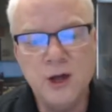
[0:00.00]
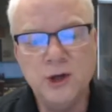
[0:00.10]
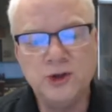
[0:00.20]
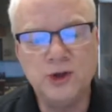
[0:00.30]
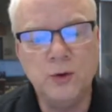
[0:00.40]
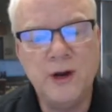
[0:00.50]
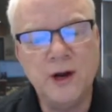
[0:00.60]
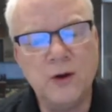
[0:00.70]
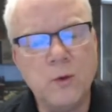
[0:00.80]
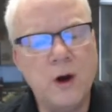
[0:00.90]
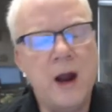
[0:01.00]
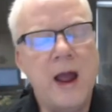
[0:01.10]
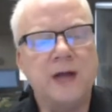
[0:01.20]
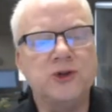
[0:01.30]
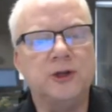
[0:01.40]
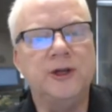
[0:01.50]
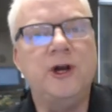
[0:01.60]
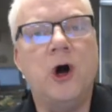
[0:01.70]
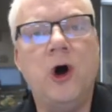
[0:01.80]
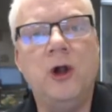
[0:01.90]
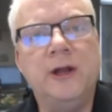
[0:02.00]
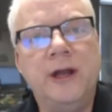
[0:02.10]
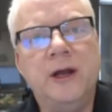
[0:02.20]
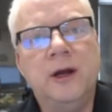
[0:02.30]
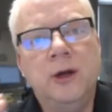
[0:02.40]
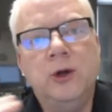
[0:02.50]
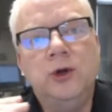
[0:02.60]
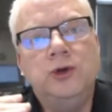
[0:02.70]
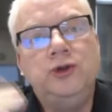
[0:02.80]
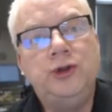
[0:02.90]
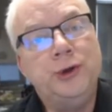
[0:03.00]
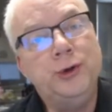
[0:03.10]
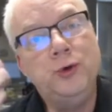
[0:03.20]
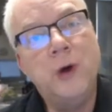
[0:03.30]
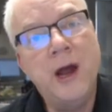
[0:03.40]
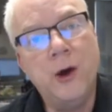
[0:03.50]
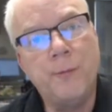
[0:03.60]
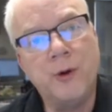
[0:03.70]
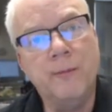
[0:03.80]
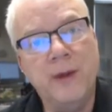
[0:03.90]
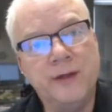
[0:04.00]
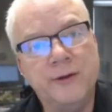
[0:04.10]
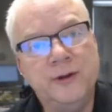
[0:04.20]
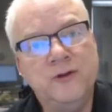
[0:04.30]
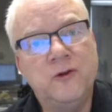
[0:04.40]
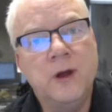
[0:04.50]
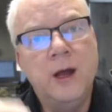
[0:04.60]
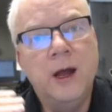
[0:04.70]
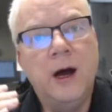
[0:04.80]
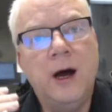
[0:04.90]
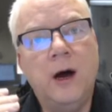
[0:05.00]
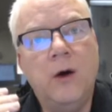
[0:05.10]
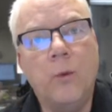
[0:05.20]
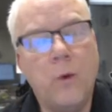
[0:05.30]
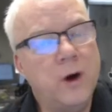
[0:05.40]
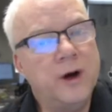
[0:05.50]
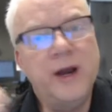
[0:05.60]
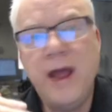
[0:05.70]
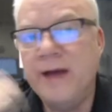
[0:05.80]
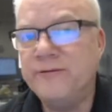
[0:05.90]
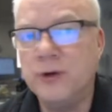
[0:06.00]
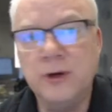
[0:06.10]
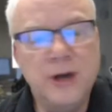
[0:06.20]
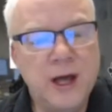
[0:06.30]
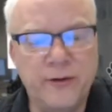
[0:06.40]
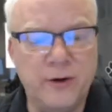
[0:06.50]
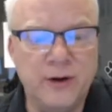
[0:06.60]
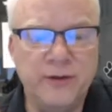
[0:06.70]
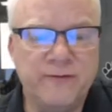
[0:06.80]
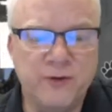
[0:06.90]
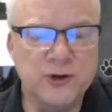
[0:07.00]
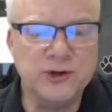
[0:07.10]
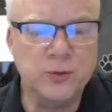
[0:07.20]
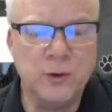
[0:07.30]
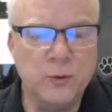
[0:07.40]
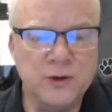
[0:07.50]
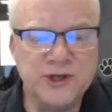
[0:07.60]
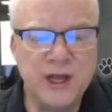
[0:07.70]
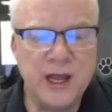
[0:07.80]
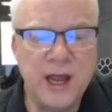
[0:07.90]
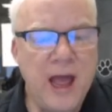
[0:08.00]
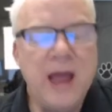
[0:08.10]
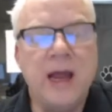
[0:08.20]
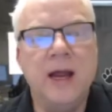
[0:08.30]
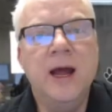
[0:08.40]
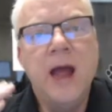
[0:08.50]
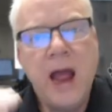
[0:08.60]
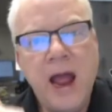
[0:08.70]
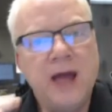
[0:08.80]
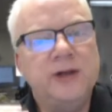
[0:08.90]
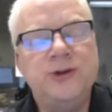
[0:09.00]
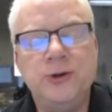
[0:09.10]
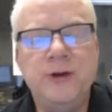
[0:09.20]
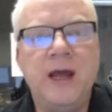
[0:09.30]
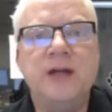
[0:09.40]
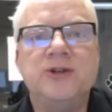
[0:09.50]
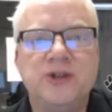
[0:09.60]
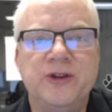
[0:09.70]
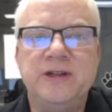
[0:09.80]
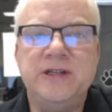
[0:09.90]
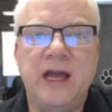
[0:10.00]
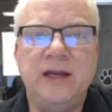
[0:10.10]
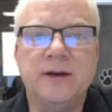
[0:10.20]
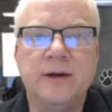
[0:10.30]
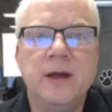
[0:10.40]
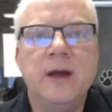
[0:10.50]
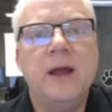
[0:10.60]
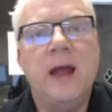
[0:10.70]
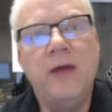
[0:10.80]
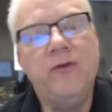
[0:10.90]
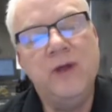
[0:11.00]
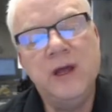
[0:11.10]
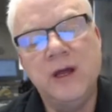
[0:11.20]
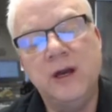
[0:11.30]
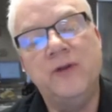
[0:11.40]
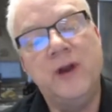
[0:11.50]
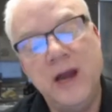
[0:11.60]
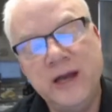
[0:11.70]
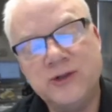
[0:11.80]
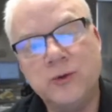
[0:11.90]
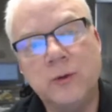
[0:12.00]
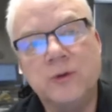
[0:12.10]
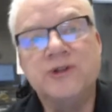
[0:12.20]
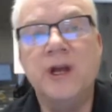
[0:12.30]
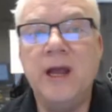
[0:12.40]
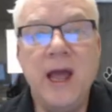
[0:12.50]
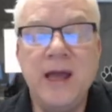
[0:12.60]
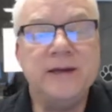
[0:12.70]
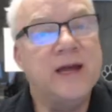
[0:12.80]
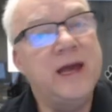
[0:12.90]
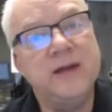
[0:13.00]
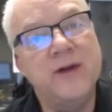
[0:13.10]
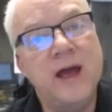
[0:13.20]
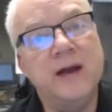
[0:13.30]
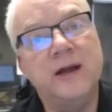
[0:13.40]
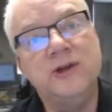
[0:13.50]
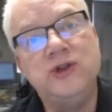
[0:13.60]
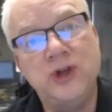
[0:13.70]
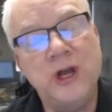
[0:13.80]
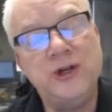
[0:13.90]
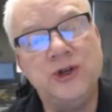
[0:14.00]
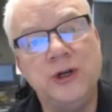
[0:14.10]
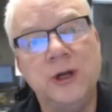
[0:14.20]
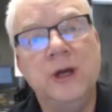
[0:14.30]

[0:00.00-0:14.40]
So here we're actually calling 2 helper methods, one after another. And the first one we're saying, hey, add 2 days to the date. And then in the next one we're saying, hey, take that and change it